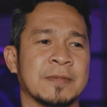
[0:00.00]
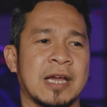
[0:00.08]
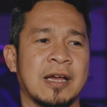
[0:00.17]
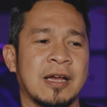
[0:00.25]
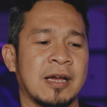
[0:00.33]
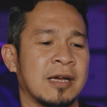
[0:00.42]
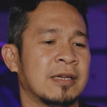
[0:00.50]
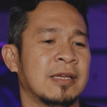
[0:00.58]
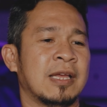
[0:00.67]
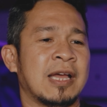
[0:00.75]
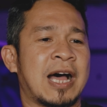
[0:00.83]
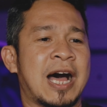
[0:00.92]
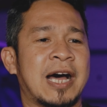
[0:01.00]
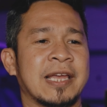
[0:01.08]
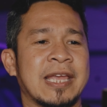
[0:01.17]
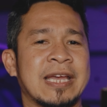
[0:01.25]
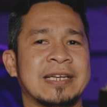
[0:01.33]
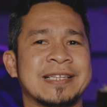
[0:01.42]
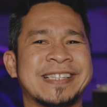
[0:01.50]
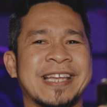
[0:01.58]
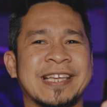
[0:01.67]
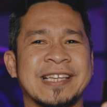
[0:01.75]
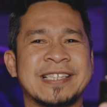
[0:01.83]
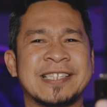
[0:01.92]
high end. It's
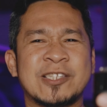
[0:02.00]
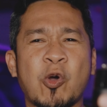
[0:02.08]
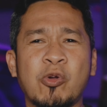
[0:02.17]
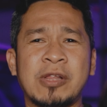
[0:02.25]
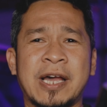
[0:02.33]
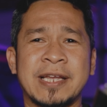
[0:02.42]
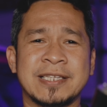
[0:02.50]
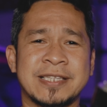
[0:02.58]
like it's so light.